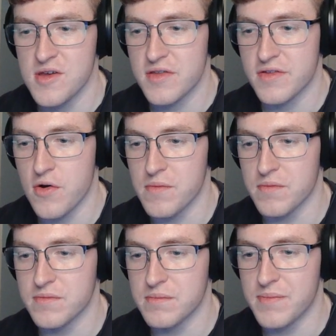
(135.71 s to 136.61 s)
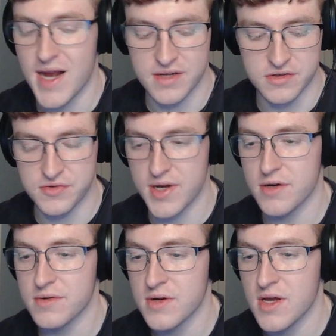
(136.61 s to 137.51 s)
So back to the
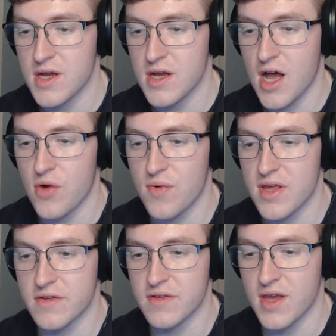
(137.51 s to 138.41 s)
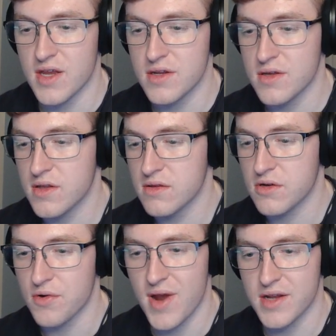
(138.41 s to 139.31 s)
trainer, I'll raise this hand,
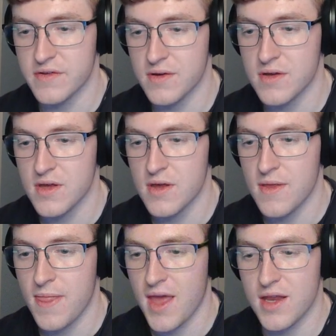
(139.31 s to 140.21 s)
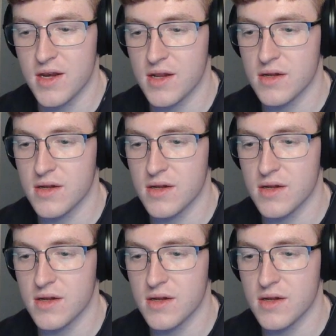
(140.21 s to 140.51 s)
correct, and